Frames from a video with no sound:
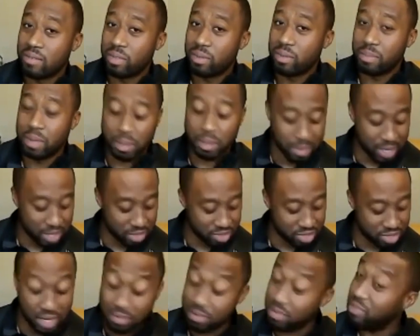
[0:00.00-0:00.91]
B major
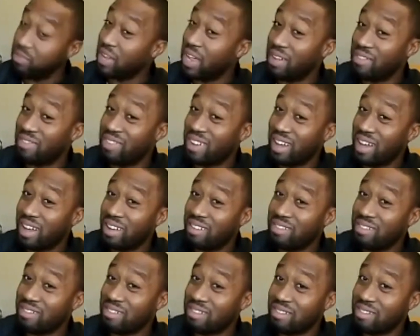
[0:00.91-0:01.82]
seven flat five.
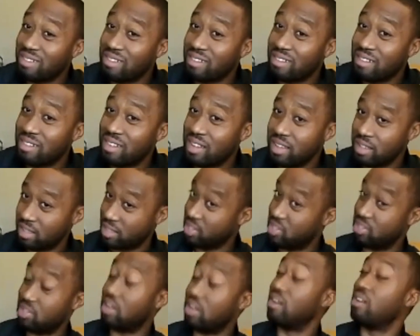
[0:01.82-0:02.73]
This
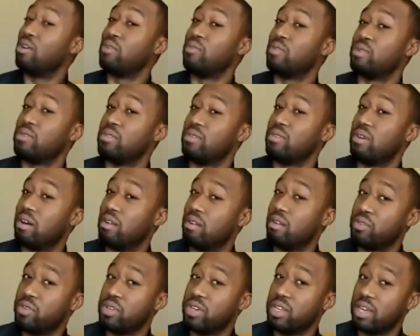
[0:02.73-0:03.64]
is all
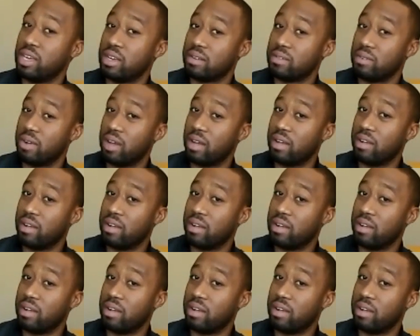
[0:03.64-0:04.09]
over D, right?